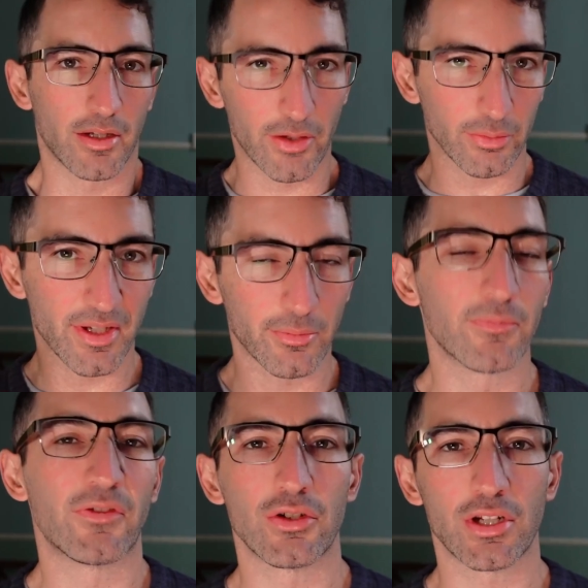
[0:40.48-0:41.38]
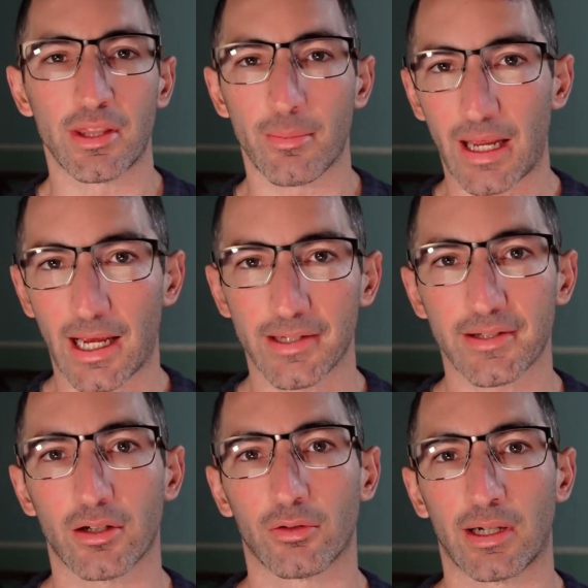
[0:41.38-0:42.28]
Now, there was some confusion in the
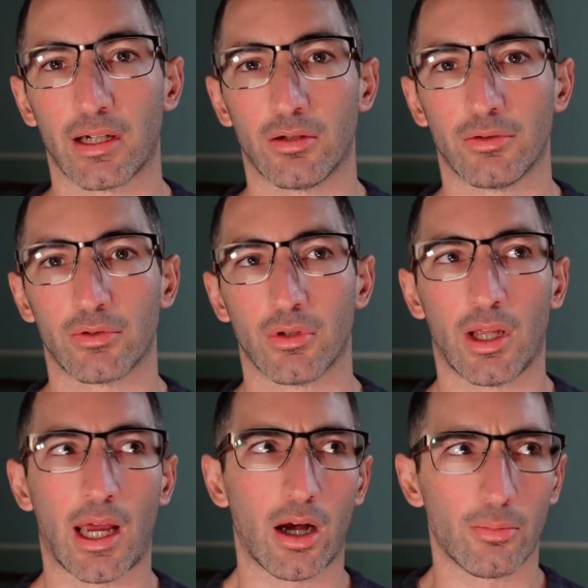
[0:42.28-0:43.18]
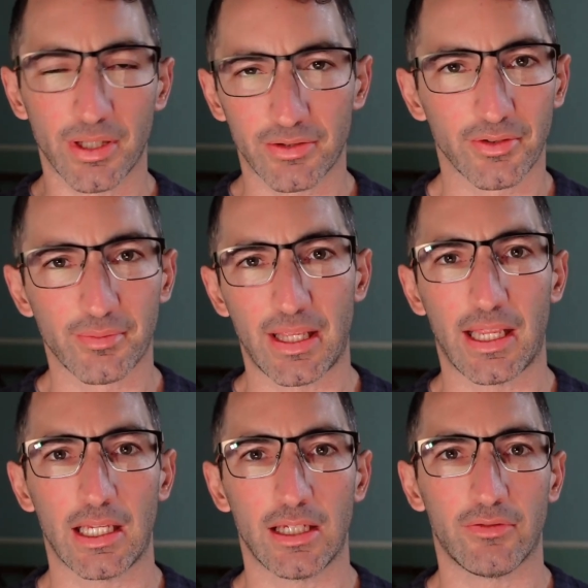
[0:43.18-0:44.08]
past around how pixels
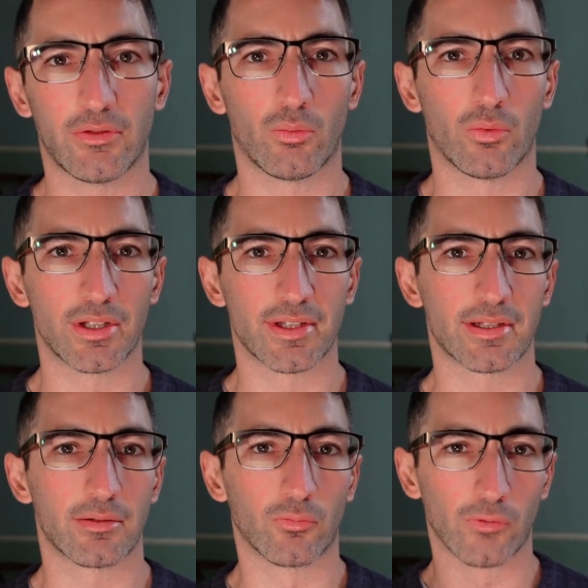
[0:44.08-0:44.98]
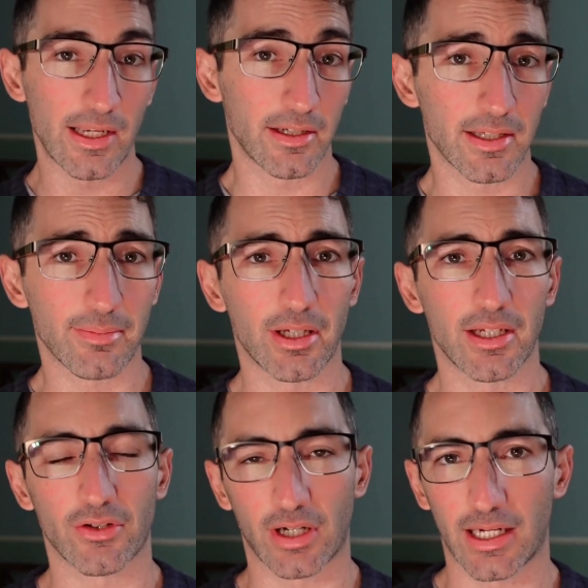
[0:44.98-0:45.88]
behaved once retina
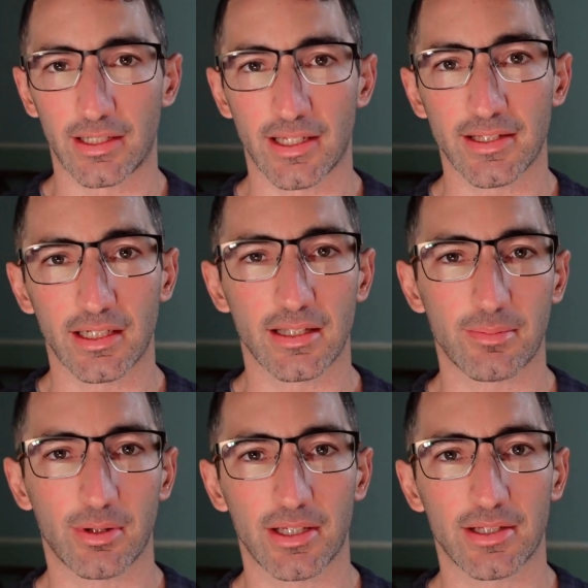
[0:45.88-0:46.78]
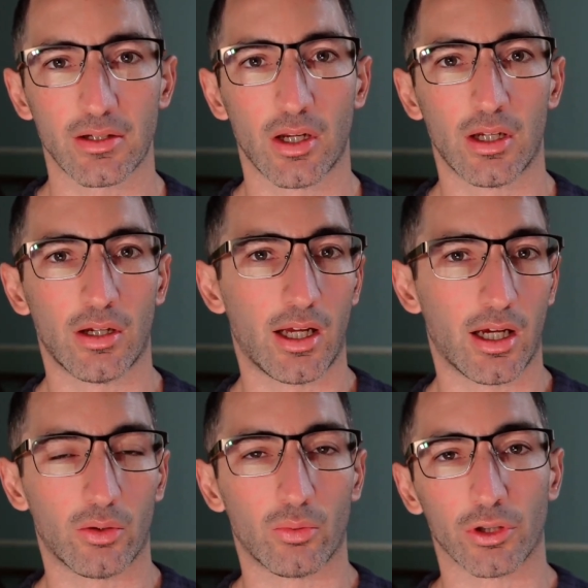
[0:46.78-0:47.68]
displays or high density displays
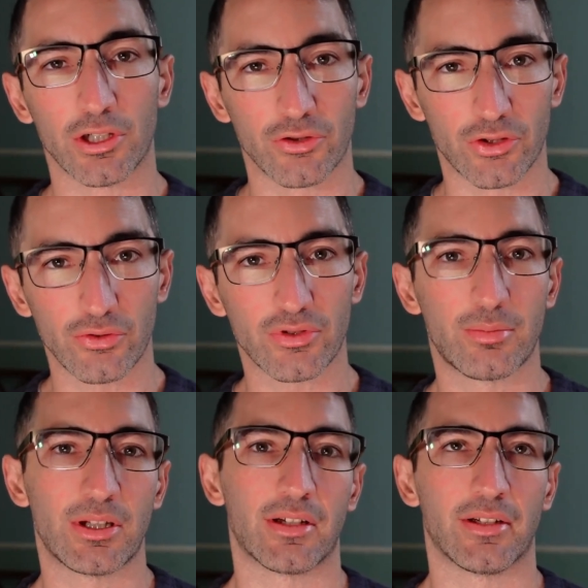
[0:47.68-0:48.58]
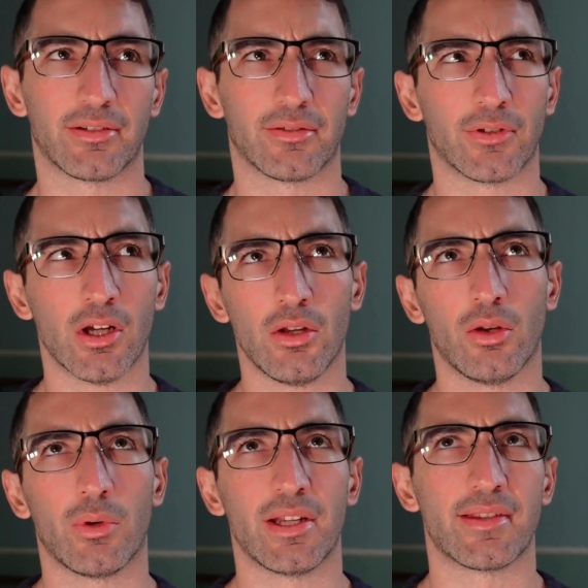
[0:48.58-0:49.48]
were introduced because of
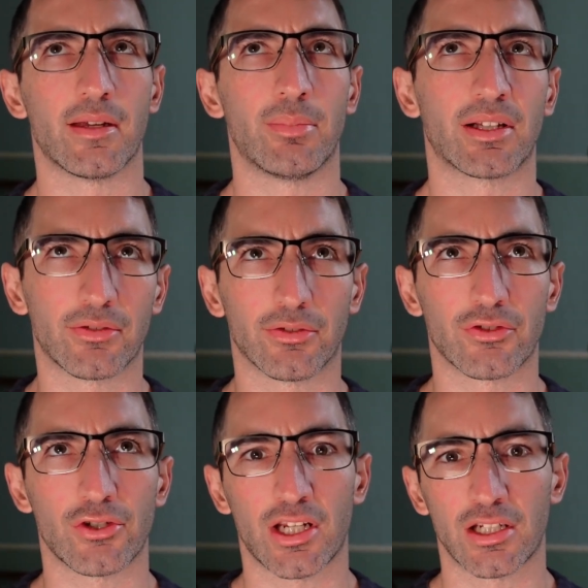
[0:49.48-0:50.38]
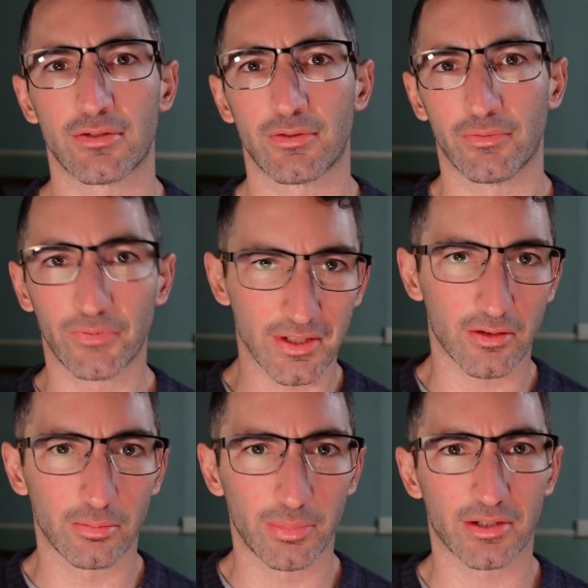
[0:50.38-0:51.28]
the ways that pixels changed from
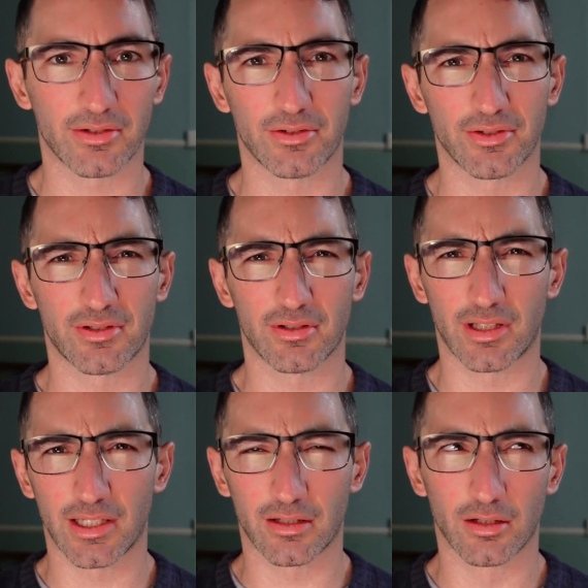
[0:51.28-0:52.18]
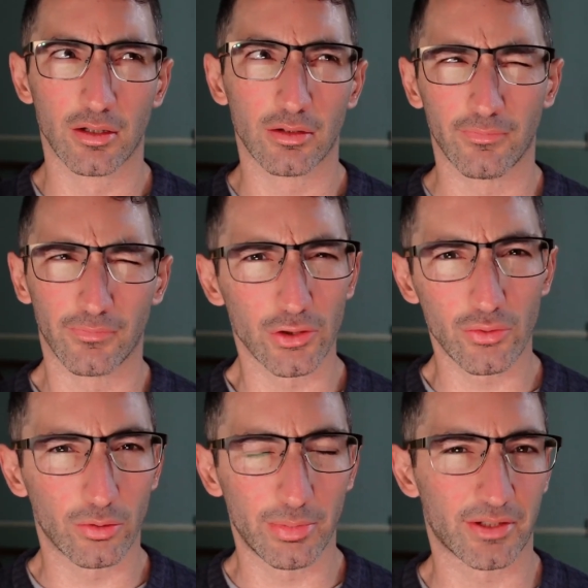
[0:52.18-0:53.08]
physical pixels to like
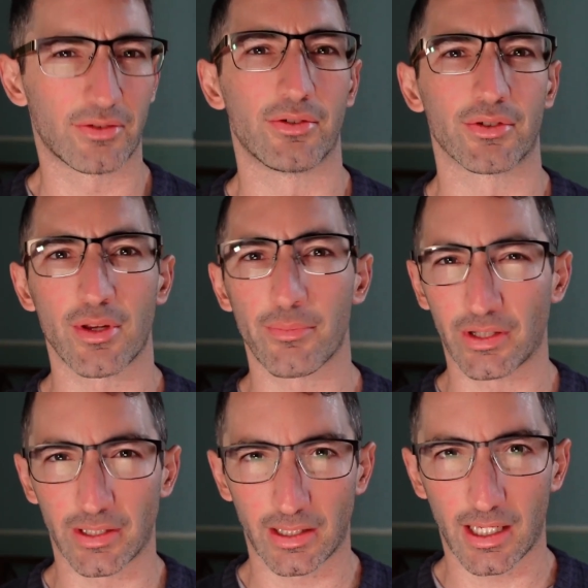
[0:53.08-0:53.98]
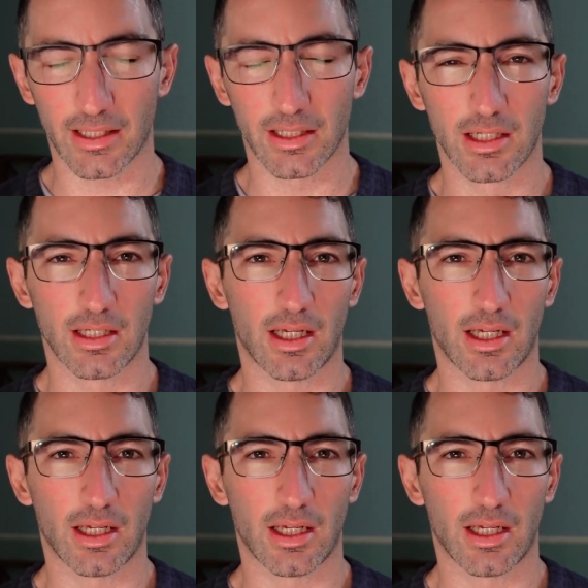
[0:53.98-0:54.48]
virtual pixels or something like that.